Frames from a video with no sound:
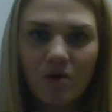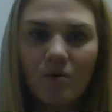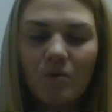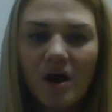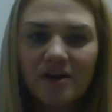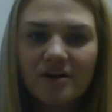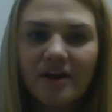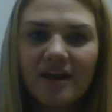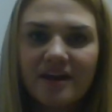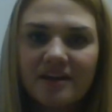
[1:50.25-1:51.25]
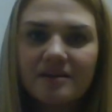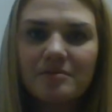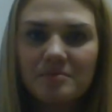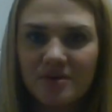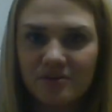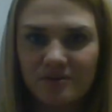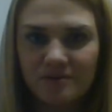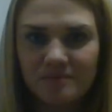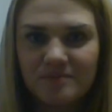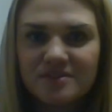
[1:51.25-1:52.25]
water, and
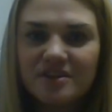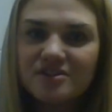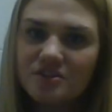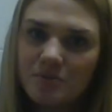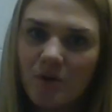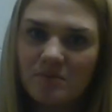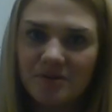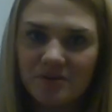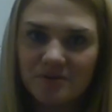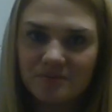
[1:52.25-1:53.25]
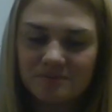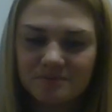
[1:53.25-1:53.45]
mineral, such as bone mineral.